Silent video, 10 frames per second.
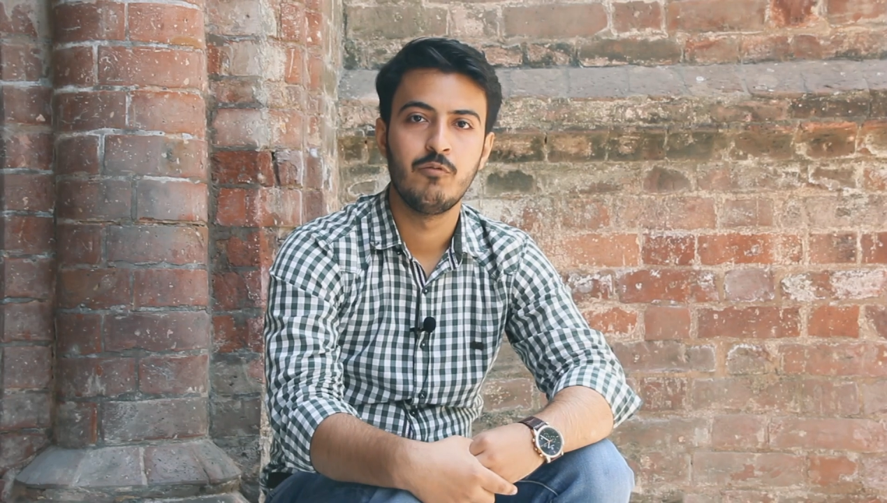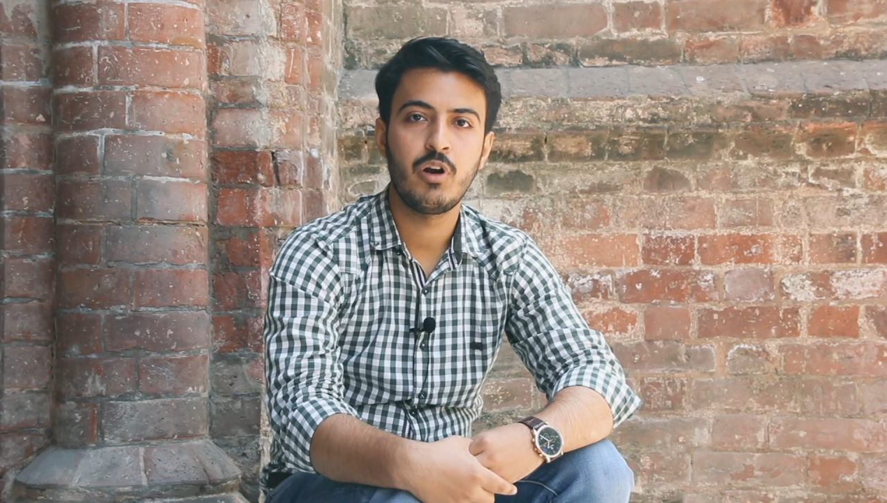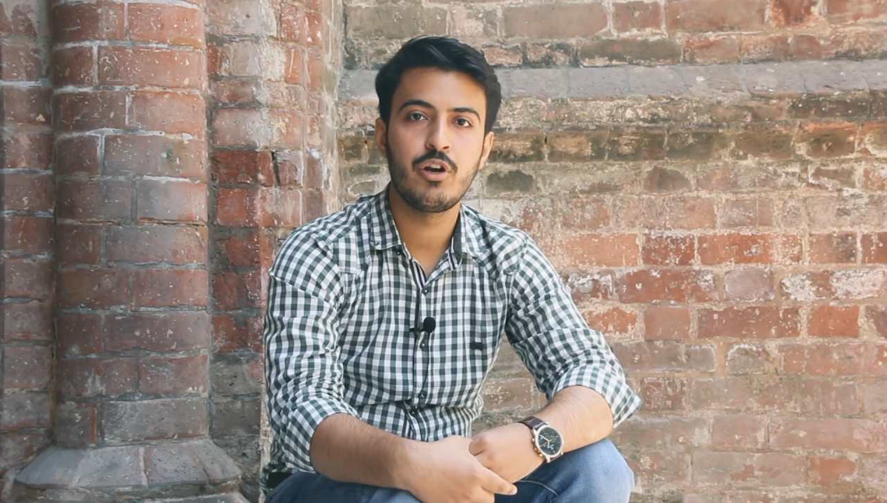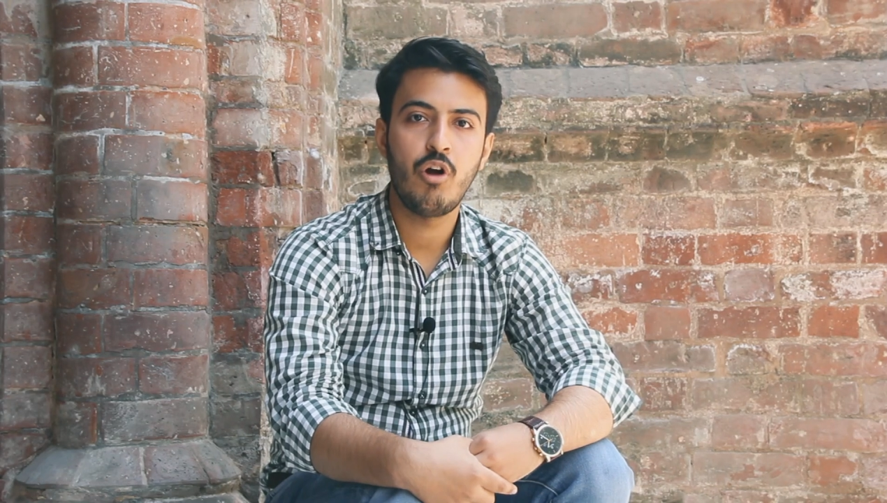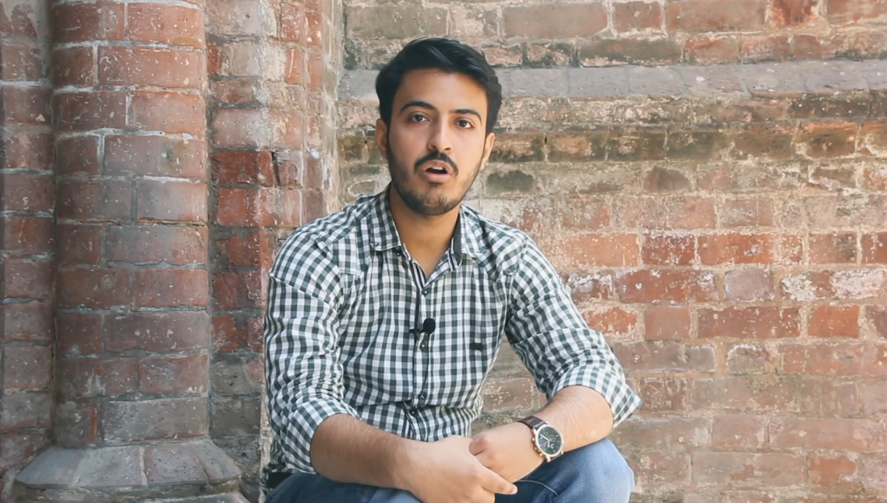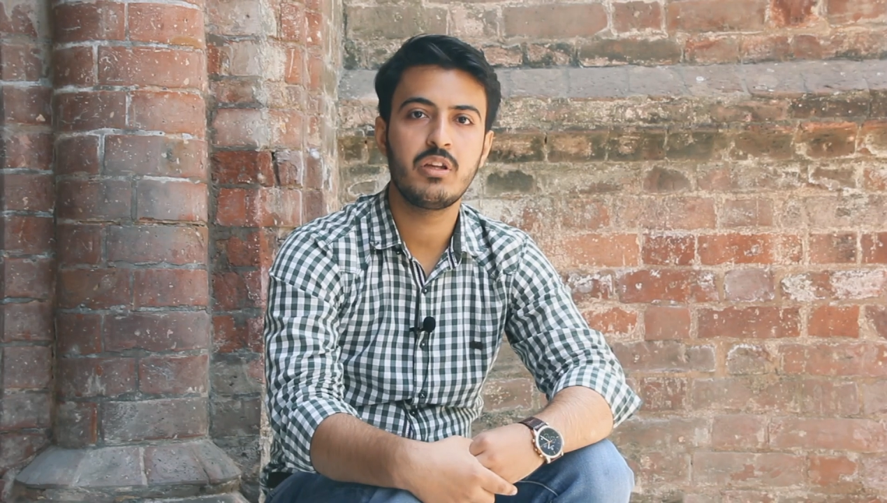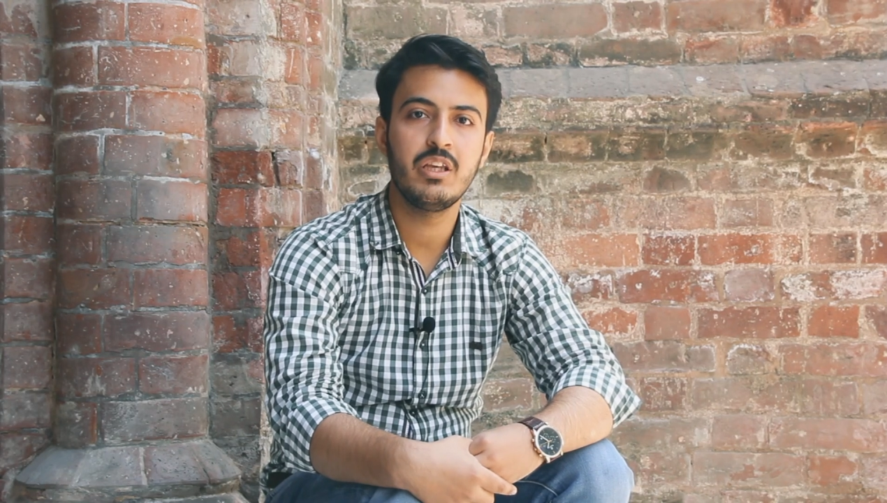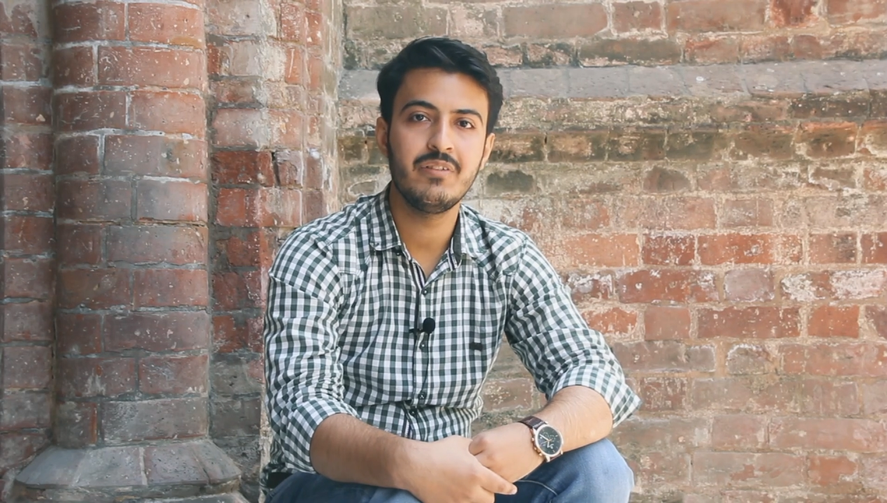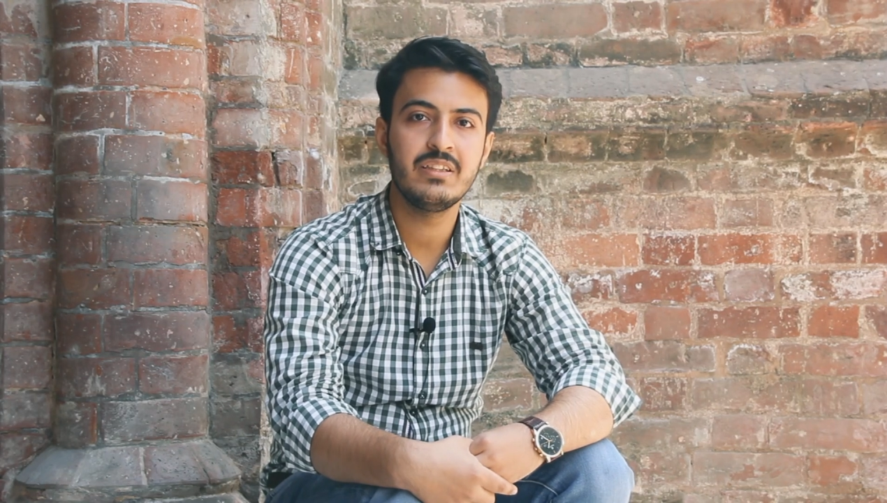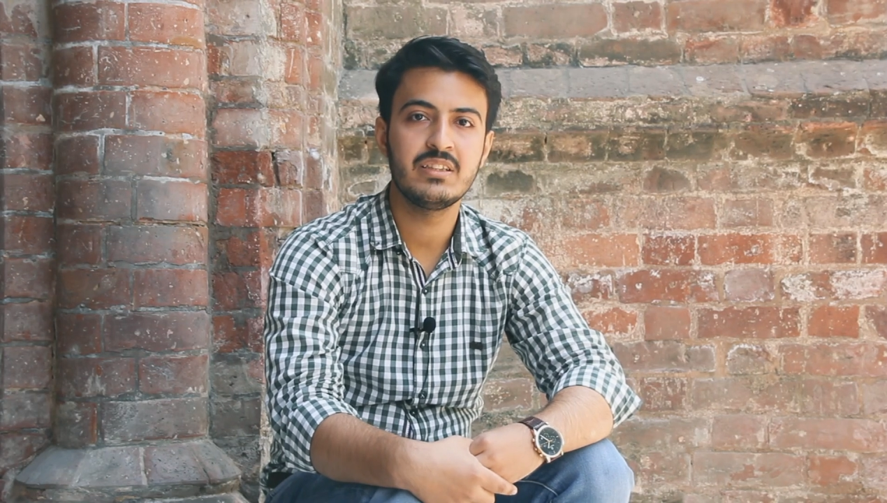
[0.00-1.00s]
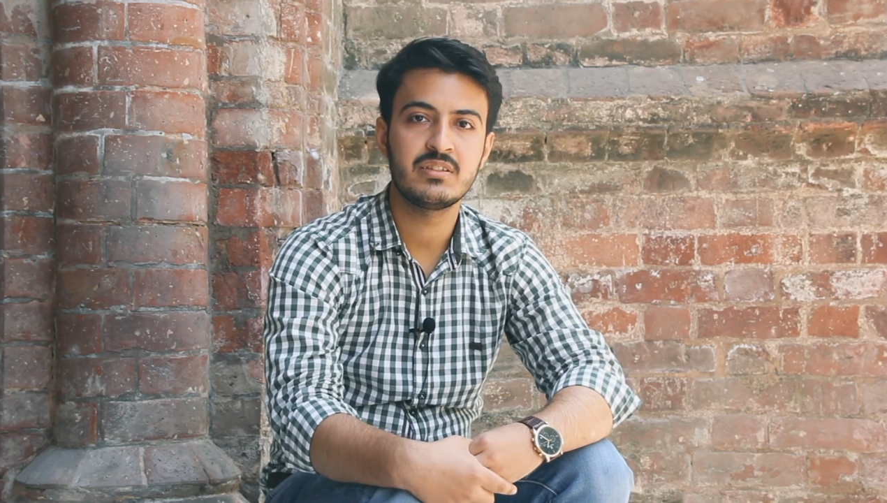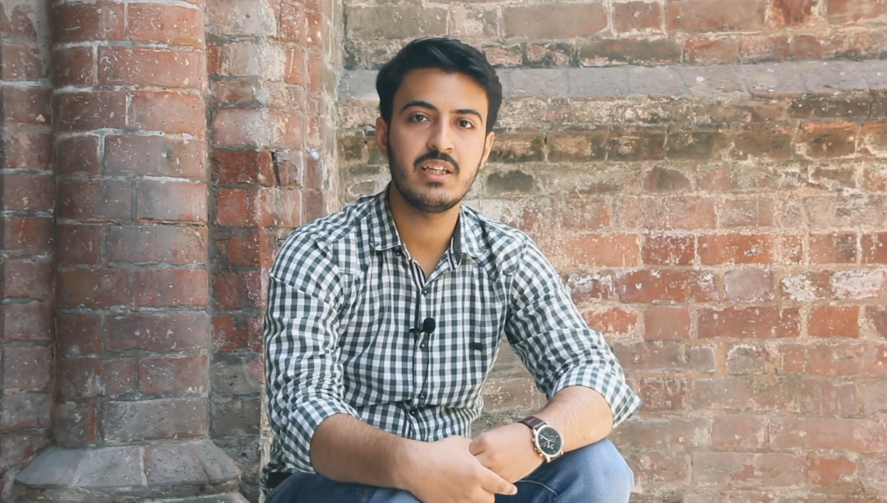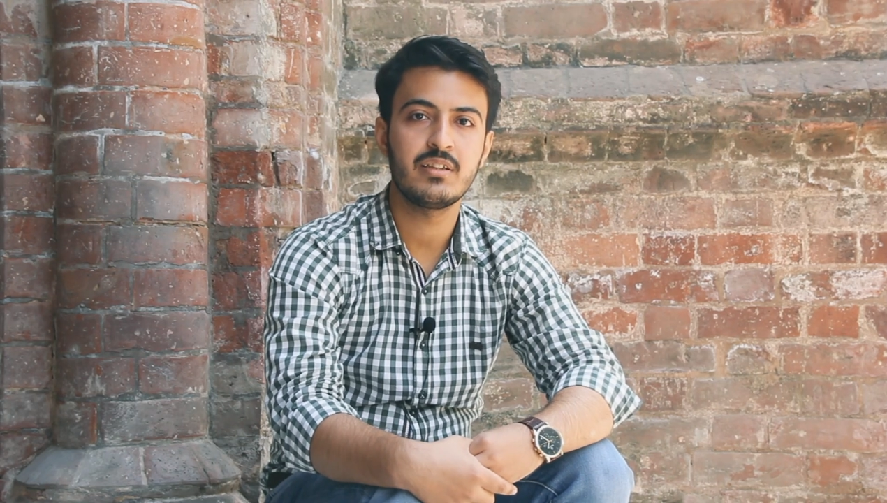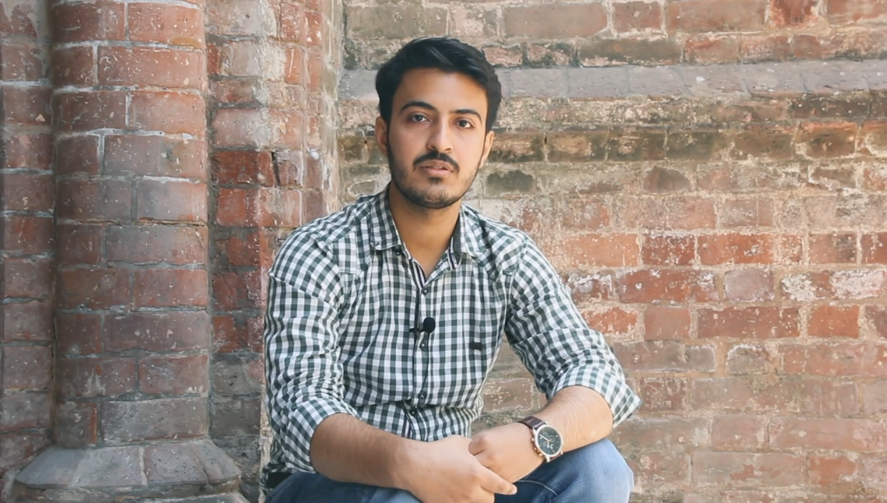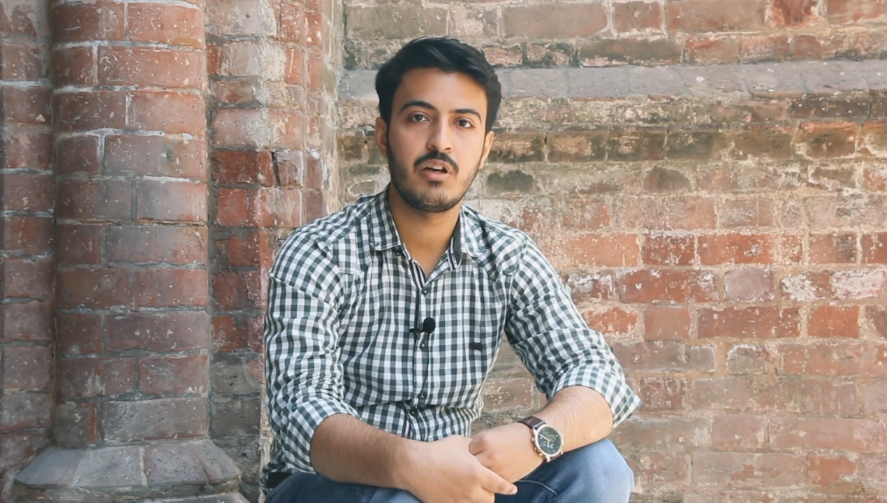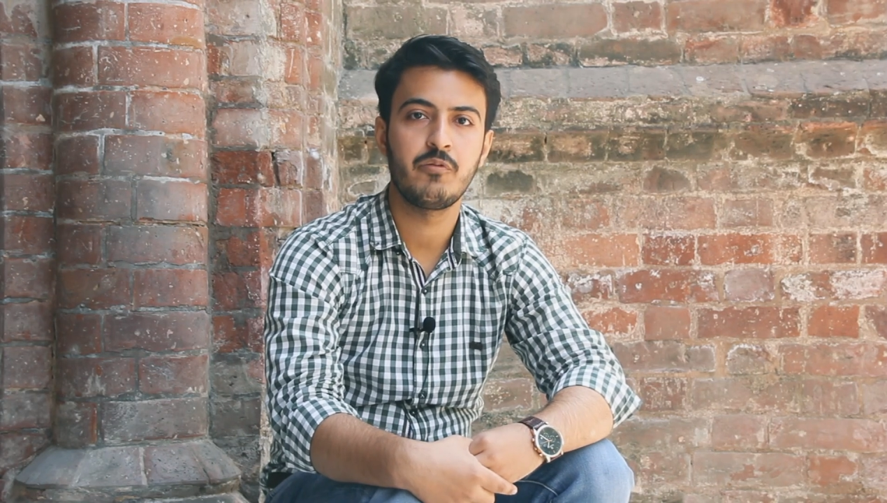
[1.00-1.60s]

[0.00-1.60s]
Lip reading: were not given the status of